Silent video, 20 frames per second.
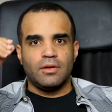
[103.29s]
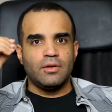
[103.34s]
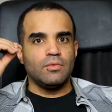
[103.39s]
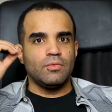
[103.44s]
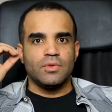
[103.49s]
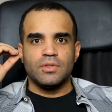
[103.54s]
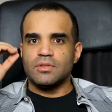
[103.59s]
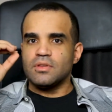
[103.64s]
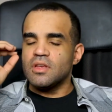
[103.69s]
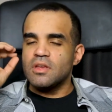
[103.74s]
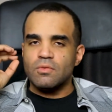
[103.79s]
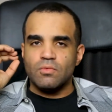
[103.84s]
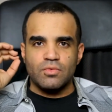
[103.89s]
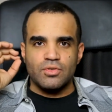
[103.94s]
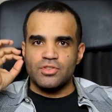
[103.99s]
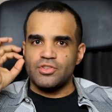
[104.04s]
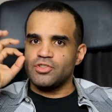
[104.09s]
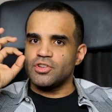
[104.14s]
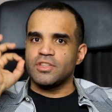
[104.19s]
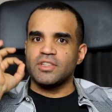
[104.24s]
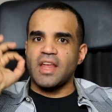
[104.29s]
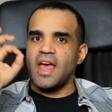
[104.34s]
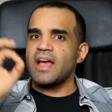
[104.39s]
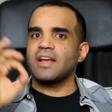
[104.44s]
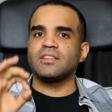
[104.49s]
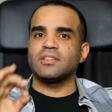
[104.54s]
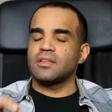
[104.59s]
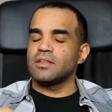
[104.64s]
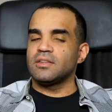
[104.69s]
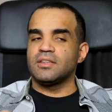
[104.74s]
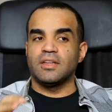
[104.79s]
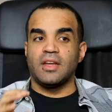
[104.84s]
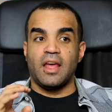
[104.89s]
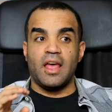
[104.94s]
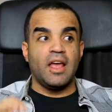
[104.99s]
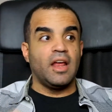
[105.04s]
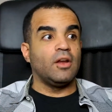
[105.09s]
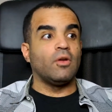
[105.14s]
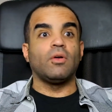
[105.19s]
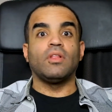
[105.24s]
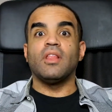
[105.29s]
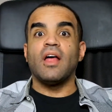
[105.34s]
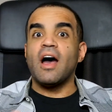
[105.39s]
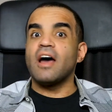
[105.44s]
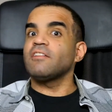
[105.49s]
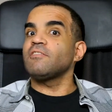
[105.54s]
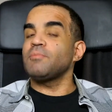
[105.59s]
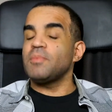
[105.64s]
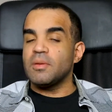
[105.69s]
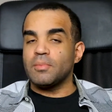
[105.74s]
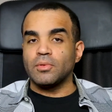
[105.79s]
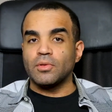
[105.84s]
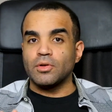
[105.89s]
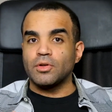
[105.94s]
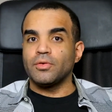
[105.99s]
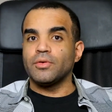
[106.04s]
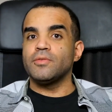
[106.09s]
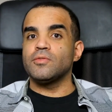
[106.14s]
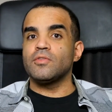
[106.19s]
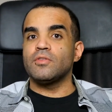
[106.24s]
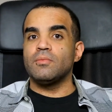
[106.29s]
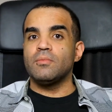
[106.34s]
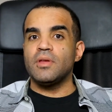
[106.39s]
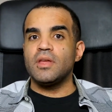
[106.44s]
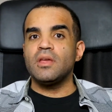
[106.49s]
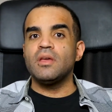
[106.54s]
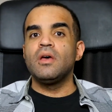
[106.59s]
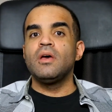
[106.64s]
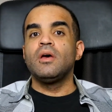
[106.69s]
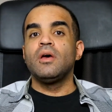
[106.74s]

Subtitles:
It was just excellent, and I know a lot of people agreed with me.